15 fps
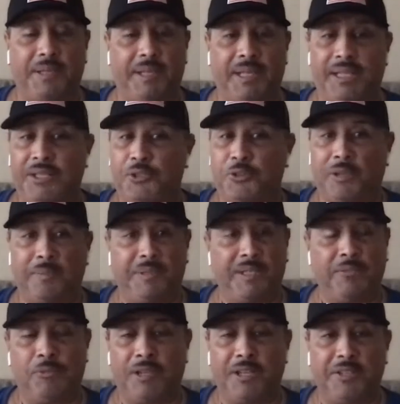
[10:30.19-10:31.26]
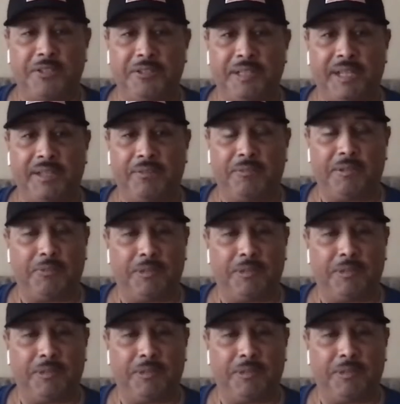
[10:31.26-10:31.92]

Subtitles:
And Trump didn't want to do that.